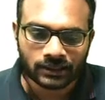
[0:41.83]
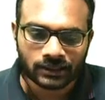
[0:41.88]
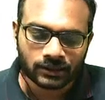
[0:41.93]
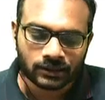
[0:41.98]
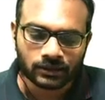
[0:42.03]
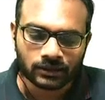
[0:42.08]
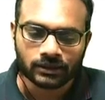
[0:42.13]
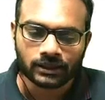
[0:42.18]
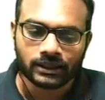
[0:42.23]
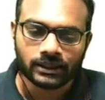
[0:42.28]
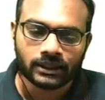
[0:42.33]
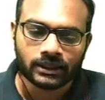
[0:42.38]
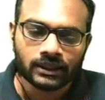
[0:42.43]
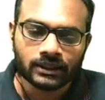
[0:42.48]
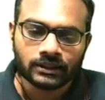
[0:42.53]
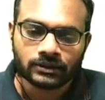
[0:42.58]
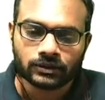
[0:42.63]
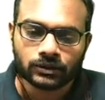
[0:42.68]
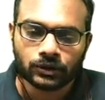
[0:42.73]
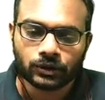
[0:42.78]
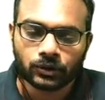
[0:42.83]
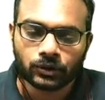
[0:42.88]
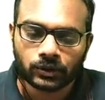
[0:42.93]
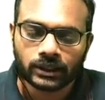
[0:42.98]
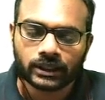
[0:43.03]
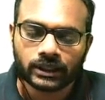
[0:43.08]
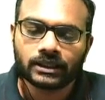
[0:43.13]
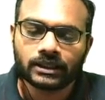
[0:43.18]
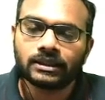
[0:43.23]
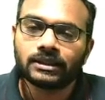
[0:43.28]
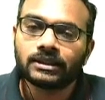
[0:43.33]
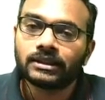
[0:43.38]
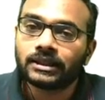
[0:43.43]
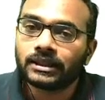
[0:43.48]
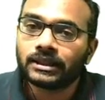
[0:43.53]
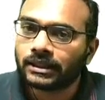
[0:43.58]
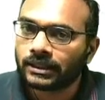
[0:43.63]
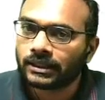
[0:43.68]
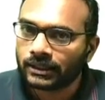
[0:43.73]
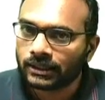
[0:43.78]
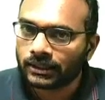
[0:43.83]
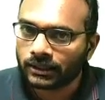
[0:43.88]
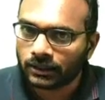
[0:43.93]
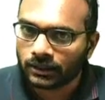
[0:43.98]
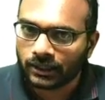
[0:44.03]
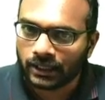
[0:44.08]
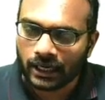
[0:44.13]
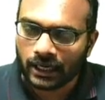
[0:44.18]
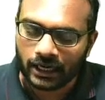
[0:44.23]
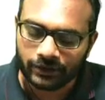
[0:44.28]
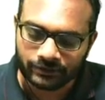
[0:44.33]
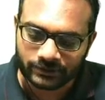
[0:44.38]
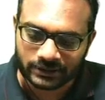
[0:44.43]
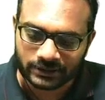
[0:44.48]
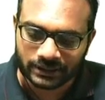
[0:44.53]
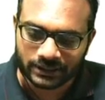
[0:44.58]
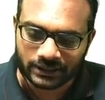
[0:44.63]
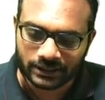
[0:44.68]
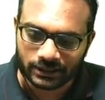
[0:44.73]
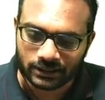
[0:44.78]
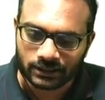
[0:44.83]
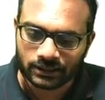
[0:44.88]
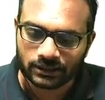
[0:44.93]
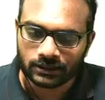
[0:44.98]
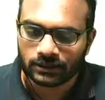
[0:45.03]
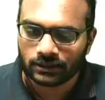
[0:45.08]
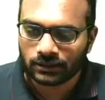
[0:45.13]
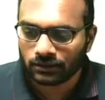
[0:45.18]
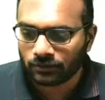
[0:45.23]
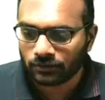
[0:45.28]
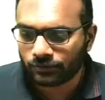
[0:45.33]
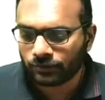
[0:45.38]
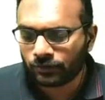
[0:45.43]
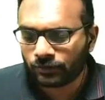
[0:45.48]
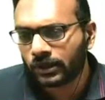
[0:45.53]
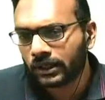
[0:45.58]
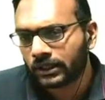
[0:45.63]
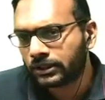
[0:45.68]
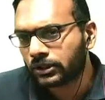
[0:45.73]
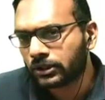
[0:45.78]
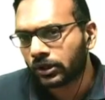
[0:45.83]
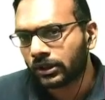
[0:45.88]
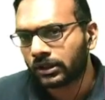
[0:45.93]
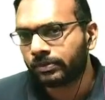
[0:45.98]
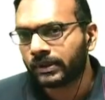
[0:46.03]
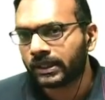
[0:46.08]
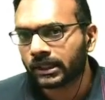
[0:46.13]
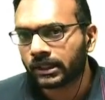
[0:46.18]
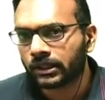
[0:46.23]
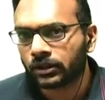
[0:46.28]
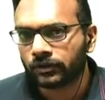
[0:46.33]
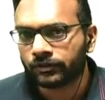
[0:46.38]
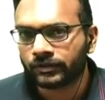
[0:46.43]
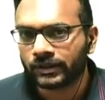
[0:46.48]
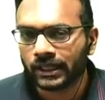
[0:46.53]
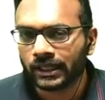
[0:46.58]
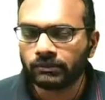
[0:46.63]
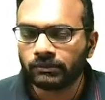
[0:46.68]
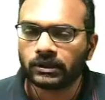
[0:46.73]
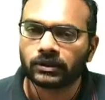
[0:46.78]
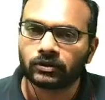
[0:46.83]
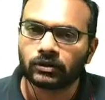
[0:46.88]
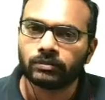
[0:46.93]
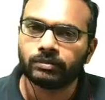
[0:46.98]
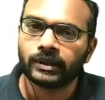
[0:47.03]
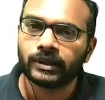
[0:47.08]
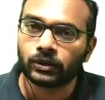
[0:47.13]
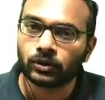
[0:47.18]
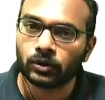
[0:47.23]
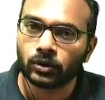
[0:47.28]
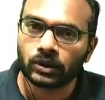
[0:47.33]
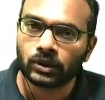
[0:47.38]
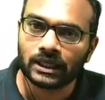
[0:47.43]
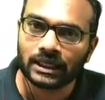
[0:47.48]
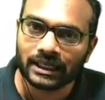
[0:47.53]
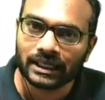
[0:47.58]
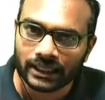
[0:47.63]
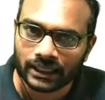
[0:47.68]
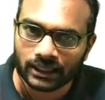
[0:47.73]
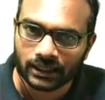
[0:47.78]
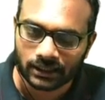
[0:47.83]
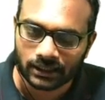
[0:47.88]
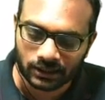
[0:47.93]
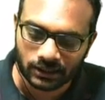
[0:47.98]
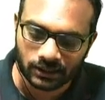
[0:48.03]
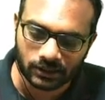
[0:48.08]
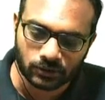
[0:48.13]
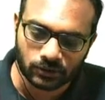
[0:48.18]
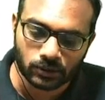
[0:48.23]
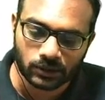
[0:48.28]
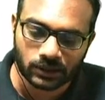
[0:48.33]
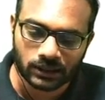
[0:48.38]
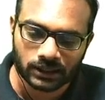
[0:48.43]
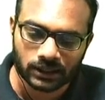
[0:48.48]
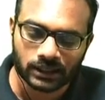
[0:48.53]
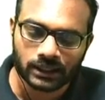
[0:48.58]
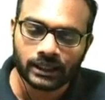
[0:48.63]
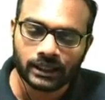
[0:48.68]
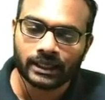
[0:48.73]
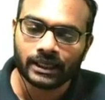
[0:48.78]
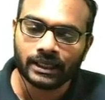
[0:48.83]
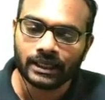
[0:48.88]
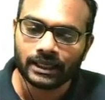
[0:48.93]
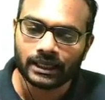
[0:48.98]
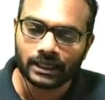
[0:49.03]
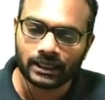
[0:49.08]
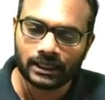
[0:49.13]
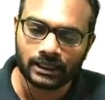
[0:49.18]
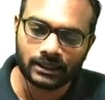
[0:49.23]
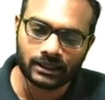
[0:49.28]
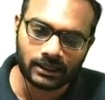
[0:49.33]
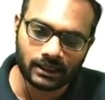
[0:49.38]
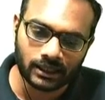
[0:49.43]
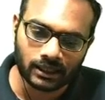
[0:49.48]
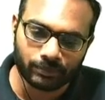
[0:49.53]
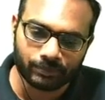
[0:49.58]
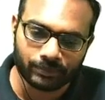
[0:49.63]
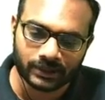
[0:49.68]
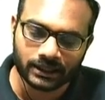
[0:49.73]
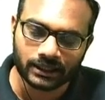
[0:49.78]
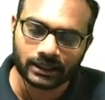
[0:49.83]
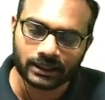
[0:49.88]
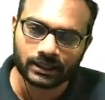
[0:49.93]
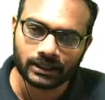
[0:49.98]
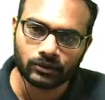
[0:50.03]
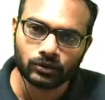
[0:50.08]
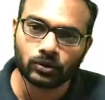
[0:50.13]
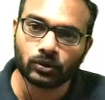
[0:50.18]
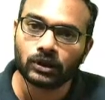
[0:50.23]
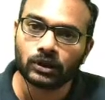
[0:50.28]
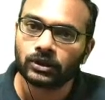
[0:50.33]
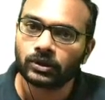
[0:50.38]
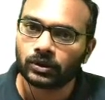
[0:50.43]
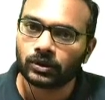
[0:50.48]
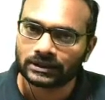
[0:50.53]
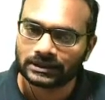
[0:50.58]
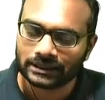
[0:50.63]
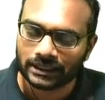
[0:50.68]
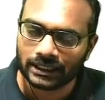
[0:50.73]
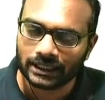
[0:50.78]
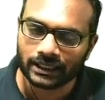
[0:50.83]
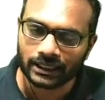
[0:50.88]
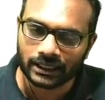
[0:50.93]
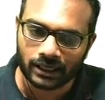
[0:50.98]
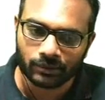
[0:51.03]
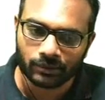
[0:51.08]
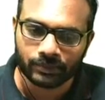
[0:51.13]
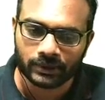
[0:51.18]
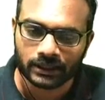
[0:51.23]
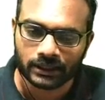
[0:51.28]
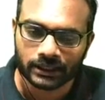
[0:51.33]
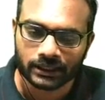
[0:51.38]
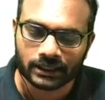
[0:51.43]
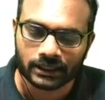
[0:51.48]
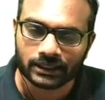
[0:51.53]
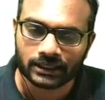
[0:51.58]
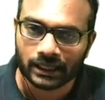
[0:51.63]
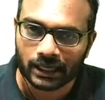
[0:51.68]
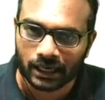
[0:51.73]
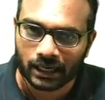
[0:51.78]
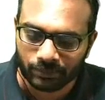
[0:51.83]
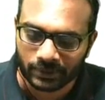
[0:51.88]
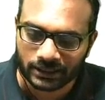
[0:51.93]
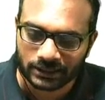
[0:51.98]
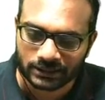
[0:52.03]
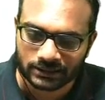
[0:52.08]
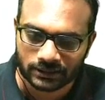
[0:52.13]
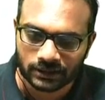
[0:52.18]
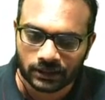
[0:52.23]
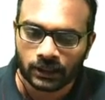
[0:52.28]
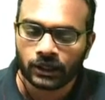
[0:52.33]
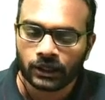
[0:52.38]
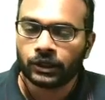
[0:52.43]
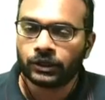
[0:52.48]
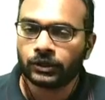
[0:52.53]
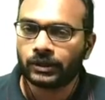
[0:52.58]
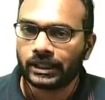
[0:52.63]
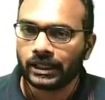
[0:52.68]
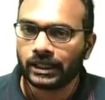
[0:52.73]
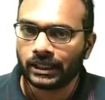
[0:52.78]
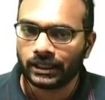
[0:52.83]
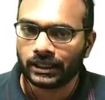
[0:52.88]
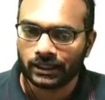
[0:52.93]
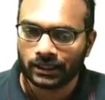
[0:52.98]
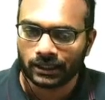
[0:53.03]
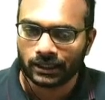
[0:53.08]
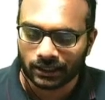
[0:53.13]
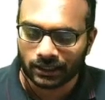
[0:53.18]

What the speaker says: Okay. So, during the live session, for a short period of time, there would be a Google link appearing, Google Docs link appearing in the comments. You can